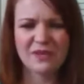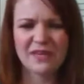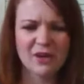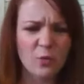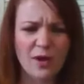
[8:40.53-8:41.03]

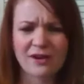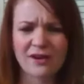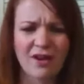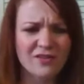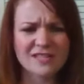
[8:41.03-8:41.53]
Pier
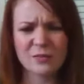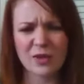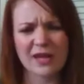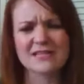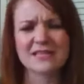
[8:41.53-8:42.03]
1 and all
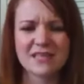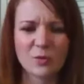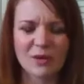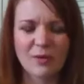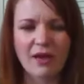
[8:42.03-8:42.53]
these places,
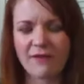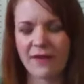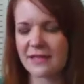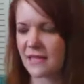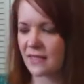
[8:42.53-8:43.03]
and we buy
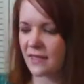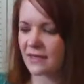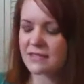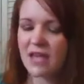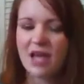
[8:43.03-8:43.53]
fancy
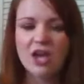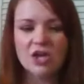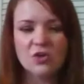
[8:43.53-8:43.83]
things.